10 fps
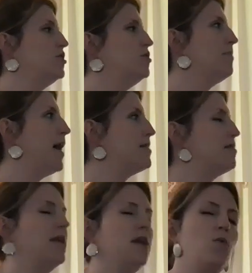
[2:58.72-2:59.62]
you might
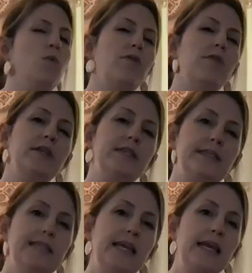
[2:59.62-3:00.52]
think, well, the
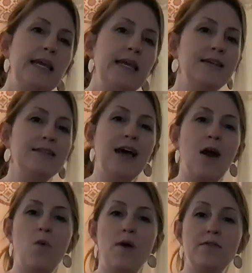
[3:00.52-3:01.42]
D is
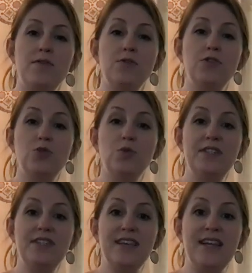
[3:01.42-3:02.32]
not one of those
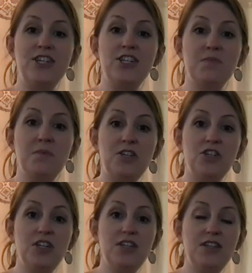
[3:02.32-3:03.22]
choices that I just
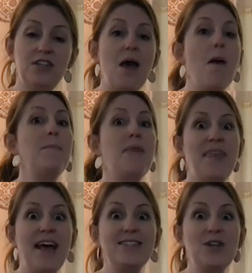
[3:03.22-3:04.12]
mentioned, but
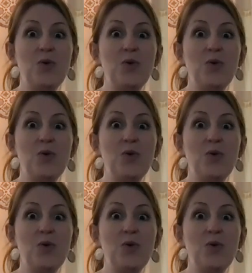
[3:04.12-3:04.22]
that's